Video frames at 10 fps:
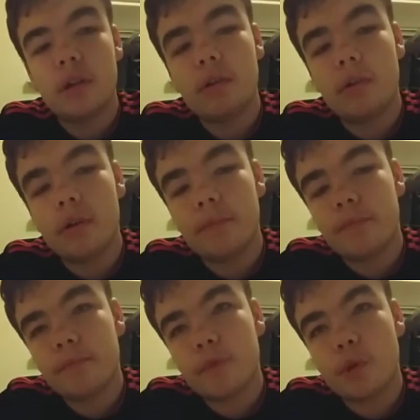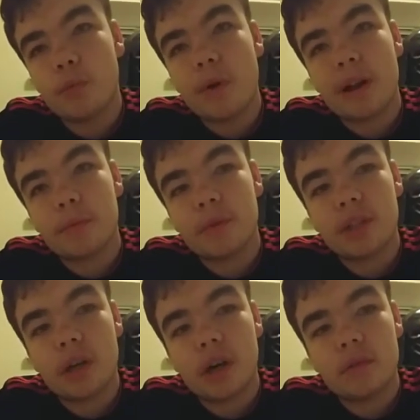So, where do we
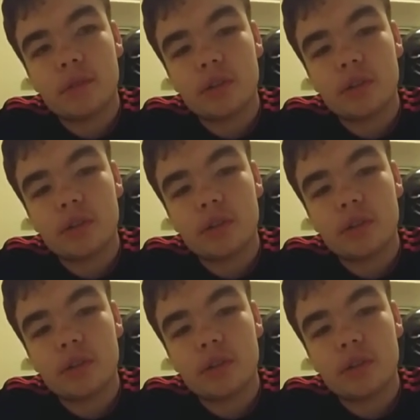start?